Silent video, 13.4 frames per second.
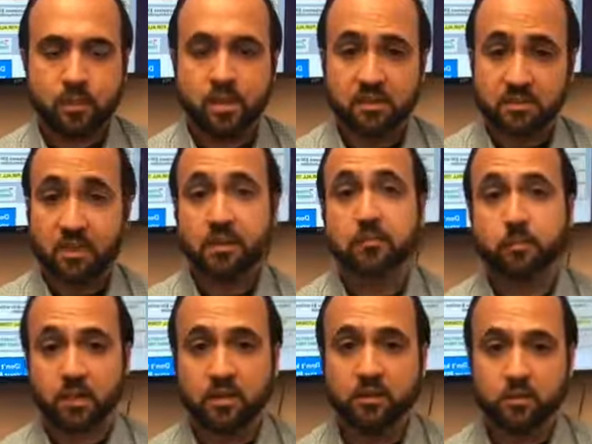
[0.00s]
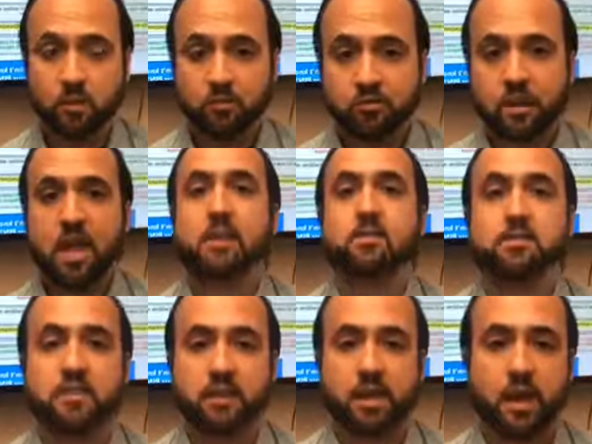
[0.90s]
assessments, those
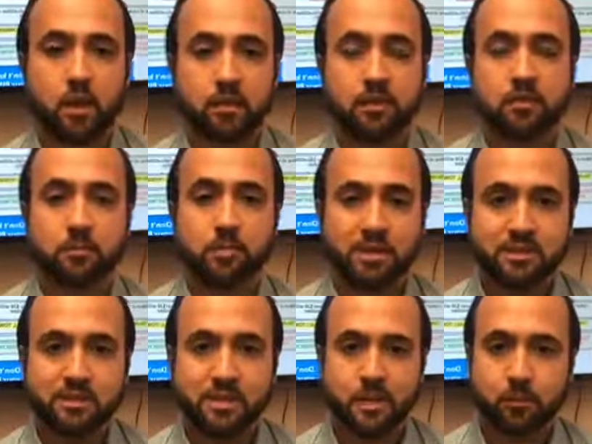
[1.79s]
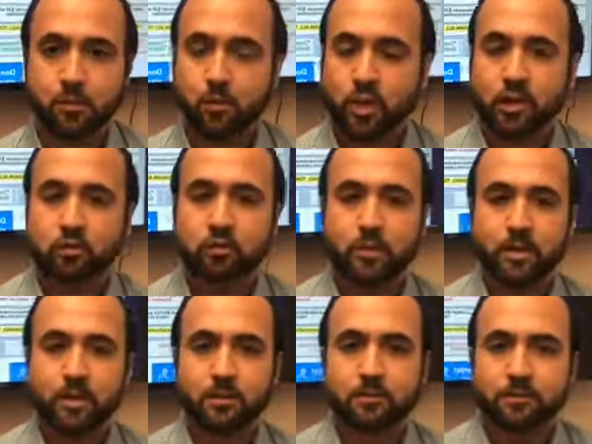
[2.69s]
values that the county is placing on them don't actually
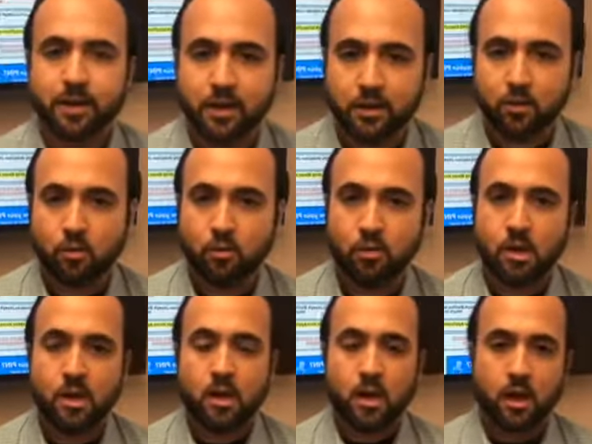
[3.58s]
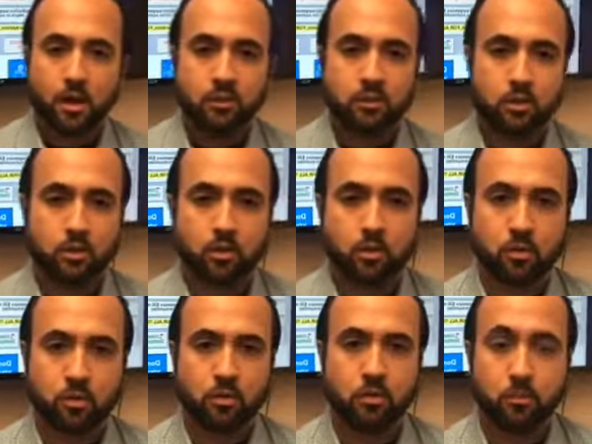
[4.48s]
become final
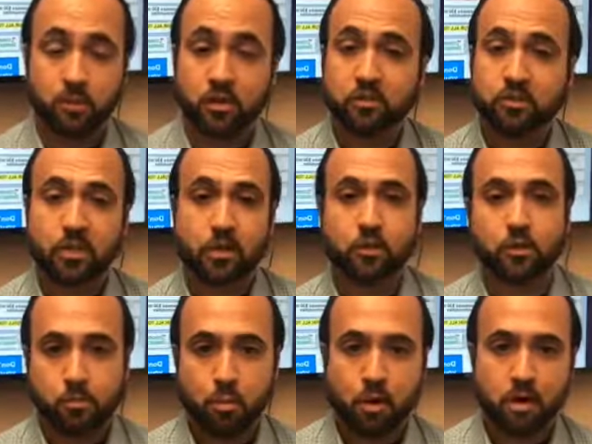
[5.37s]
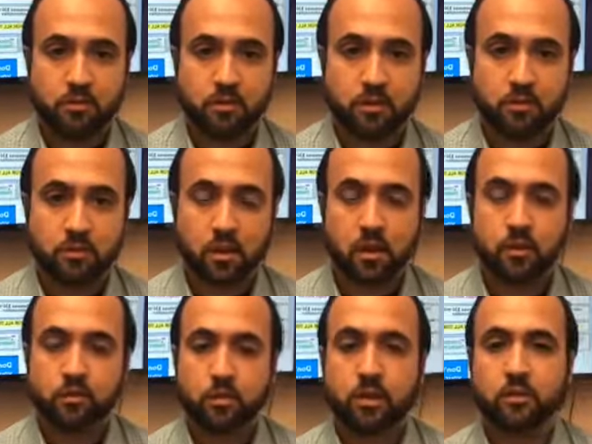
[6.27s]
until much later in the process.
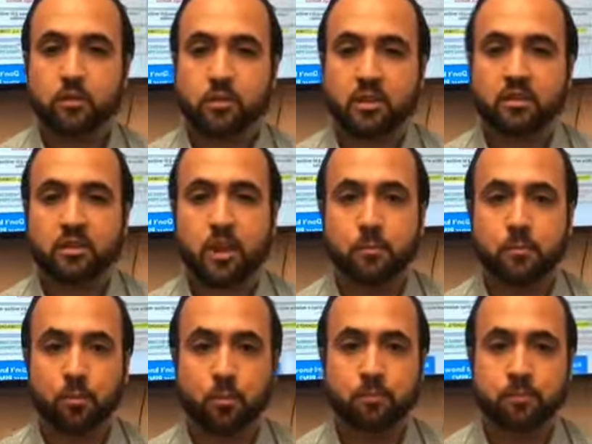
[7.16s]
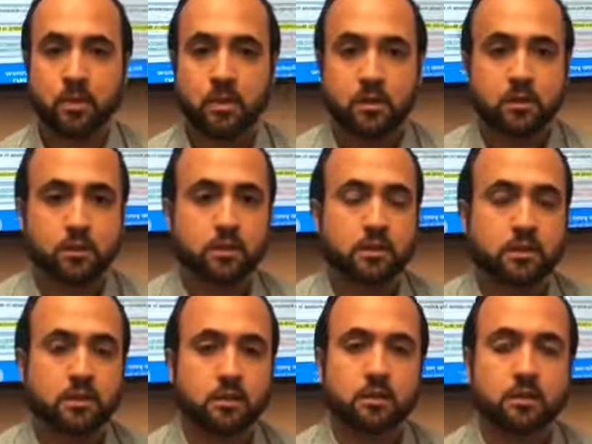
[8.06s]
So to give you an example,
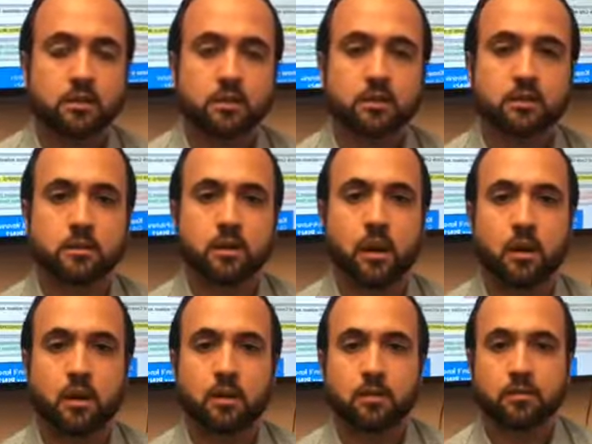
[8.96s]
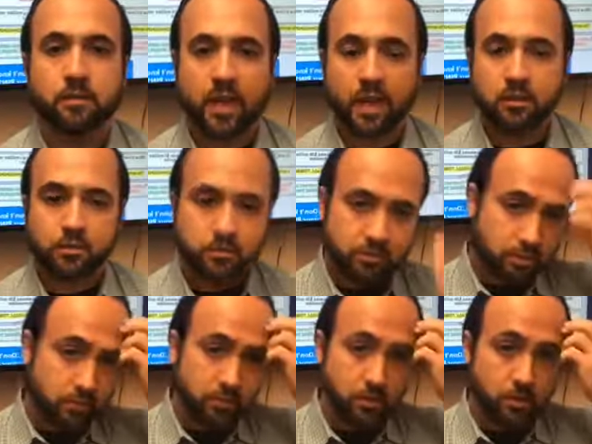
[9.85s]
the uh, values
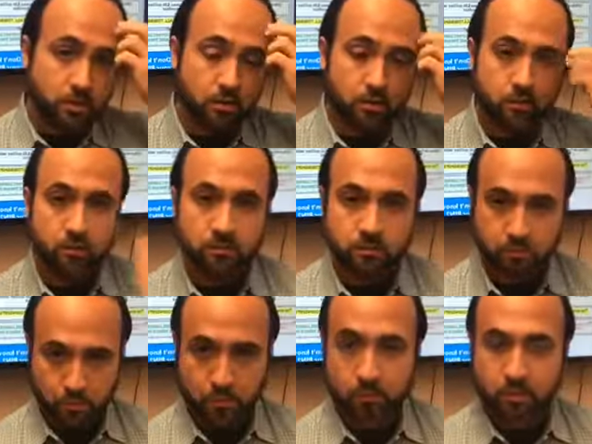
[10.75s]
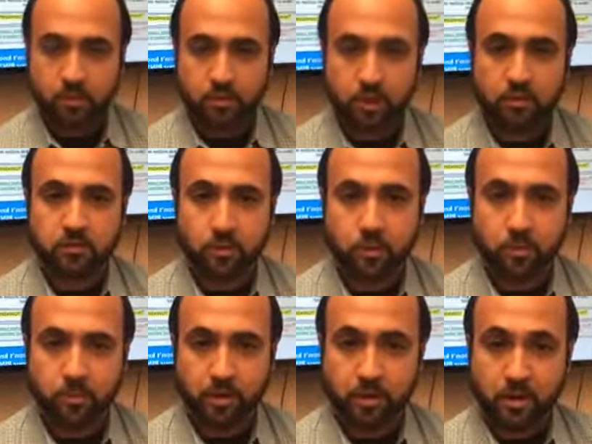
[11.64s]
this year for the taxes that will
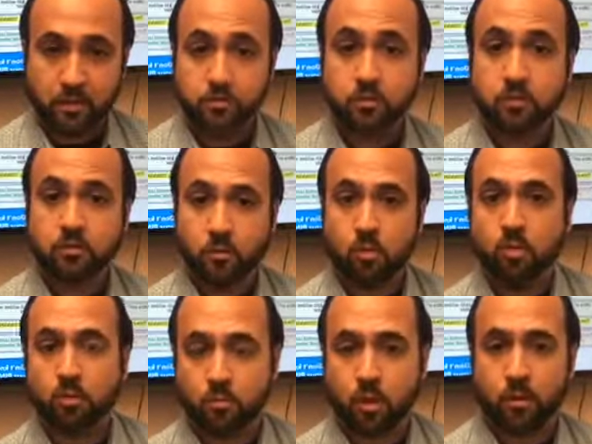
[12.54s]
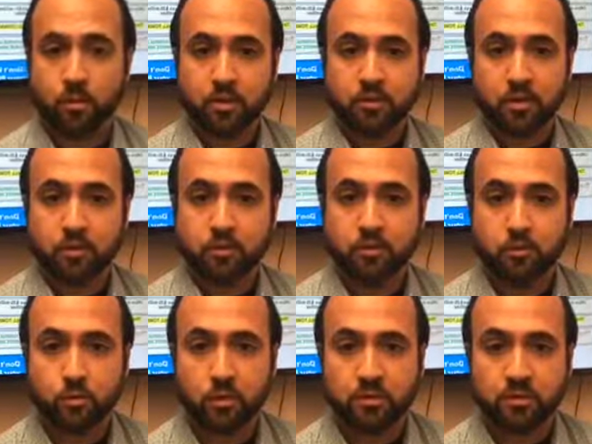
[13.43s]
be paid next year for property taxes in
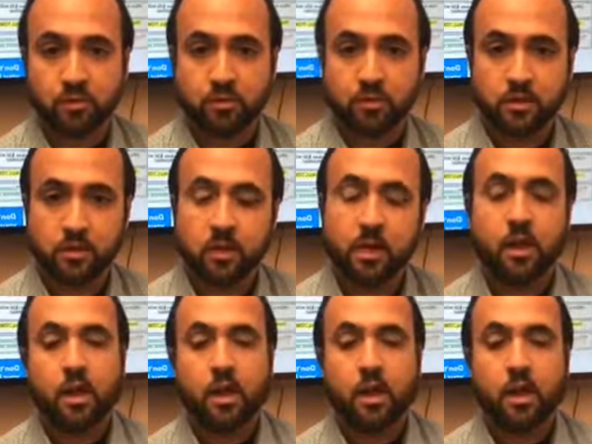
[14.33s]
2017